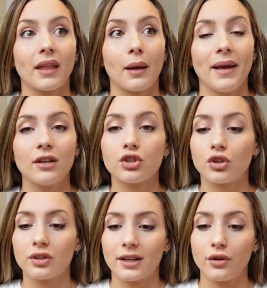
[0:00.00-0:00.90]
make
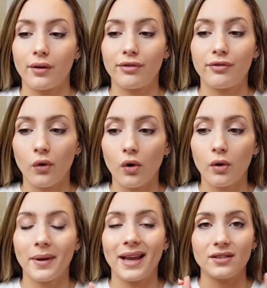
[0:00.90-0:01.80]
sure that your
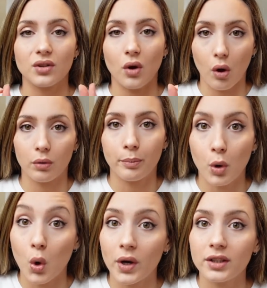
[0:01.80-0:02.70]
form is on
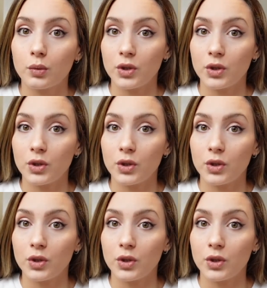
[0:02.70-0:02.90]
point,